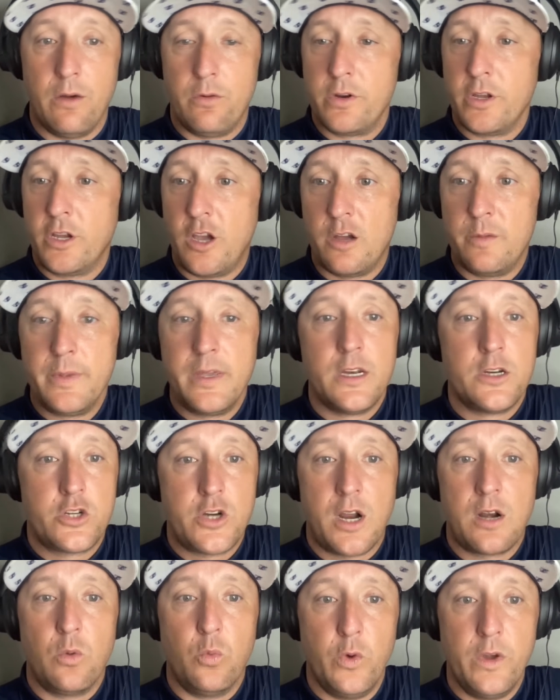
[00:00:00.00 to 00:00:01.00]
I want to come in and
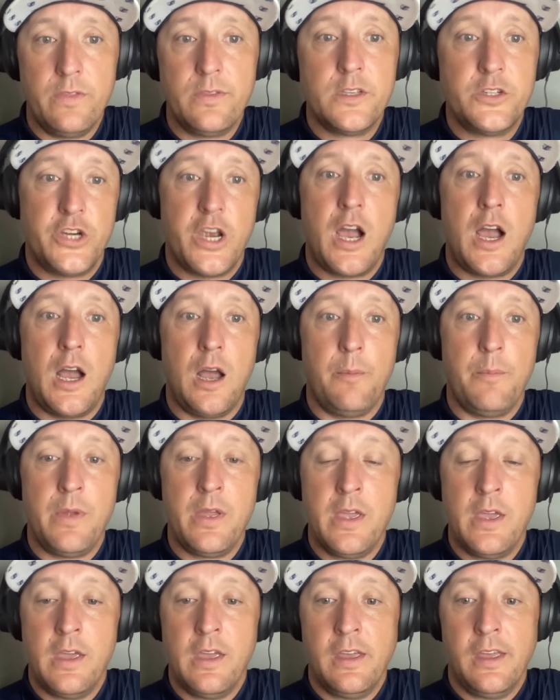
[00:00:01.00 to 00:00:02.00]
try to win the job.
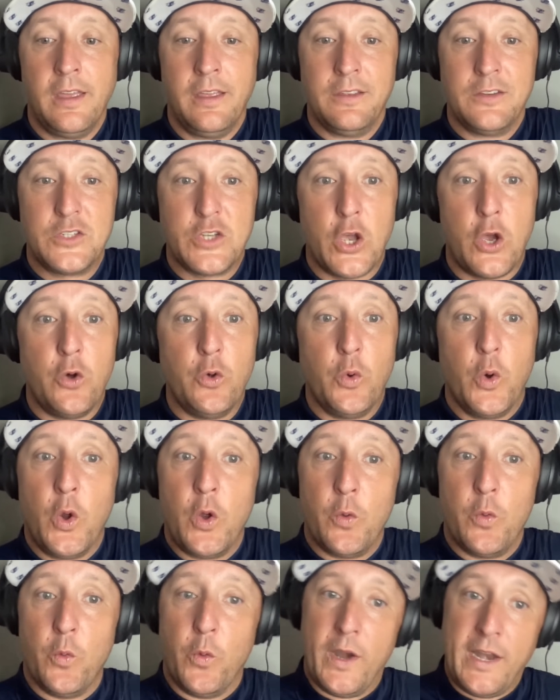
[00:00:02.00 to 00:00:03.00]
So
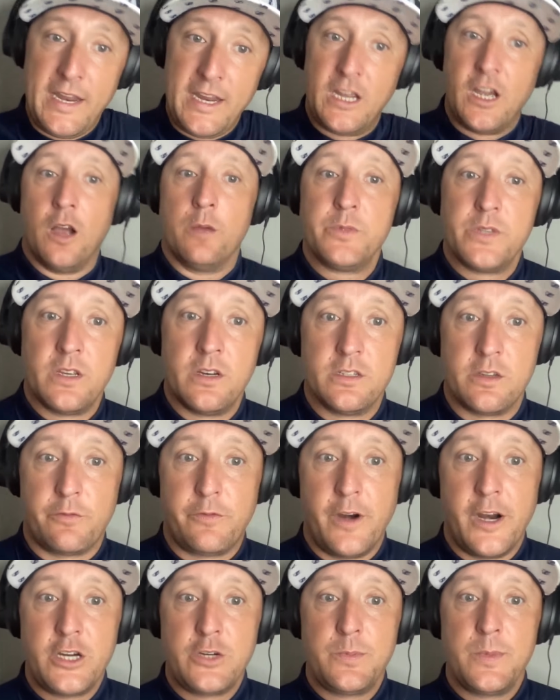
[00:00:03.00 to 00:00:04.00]
when he comes in as a
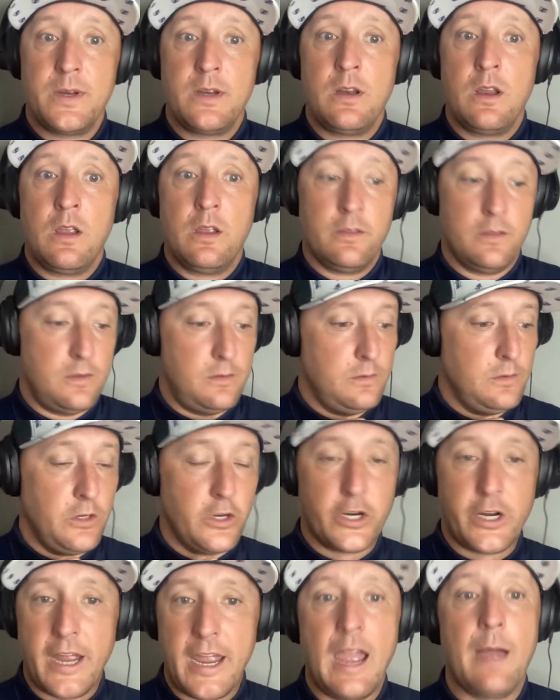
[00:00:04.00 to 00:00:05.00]
freshman,
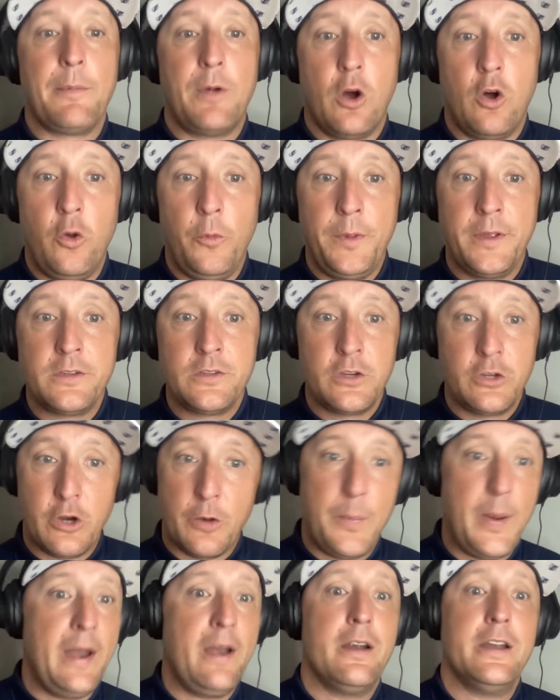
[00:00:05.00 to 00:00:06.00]
your Cam Colemans,
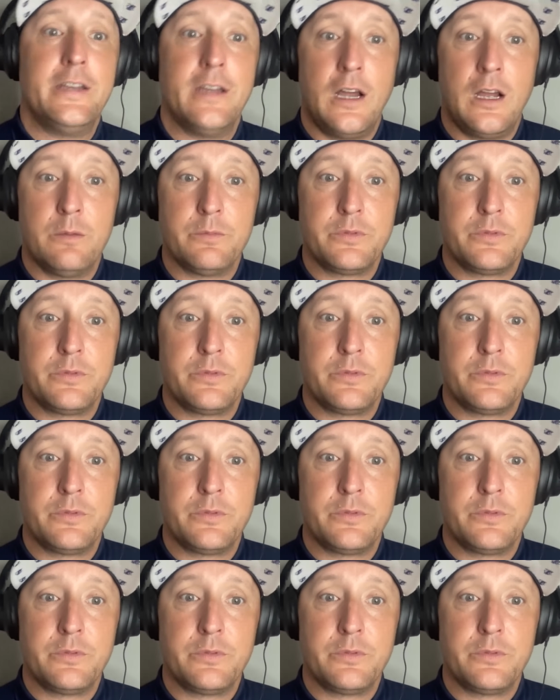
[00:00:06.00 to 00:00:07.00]
your Perry Thompson,
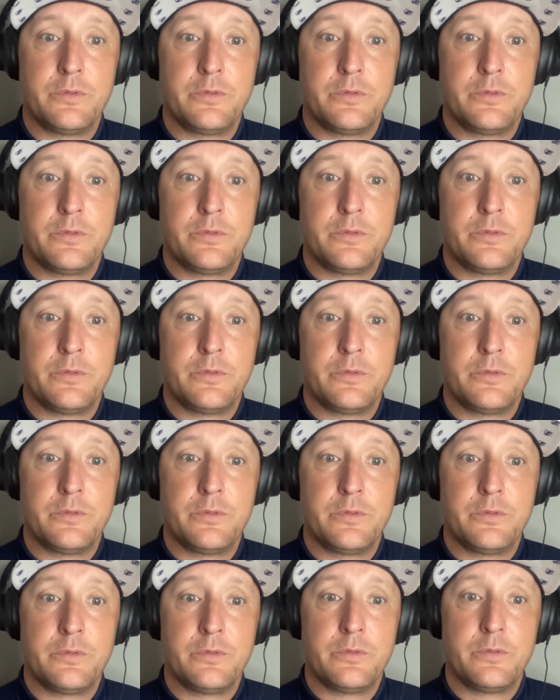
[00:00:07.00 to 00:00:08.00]
your Malcolm
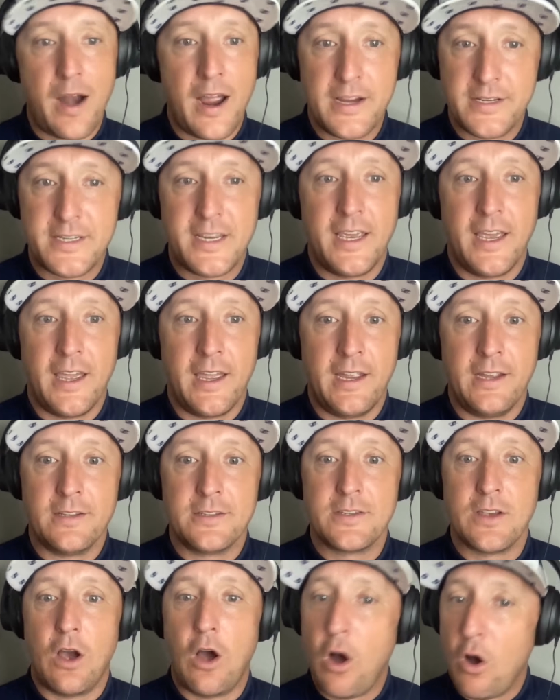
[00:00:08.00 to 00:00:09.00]
Simmons, your Bryce
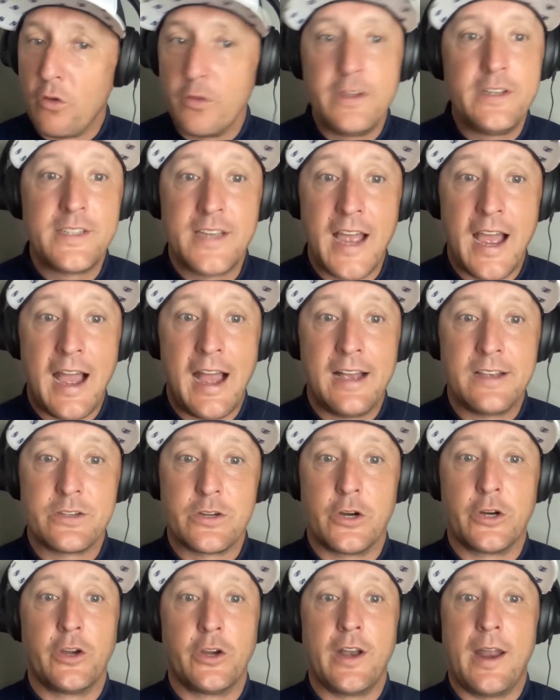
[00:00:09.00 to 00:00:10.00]
Canes, all these guys
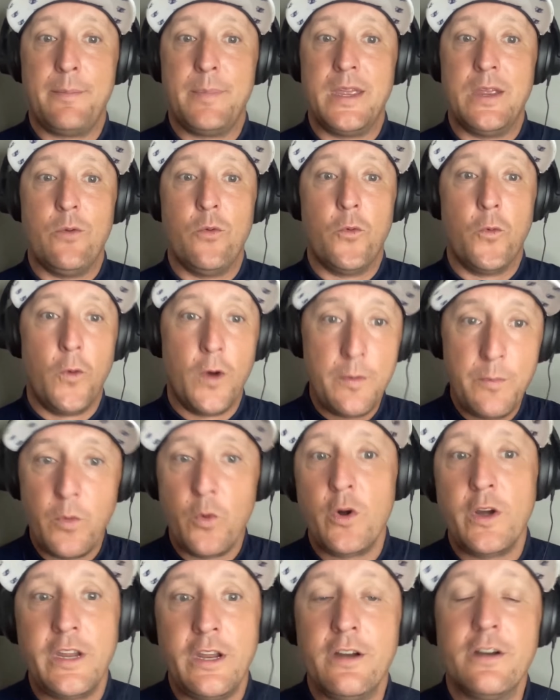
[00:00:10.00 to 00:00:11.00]
are going to be one
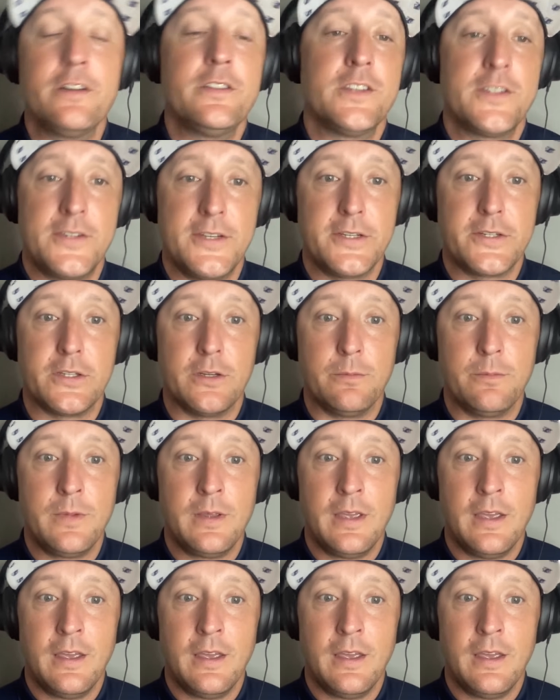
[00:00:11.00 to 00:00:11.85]
more year in the system.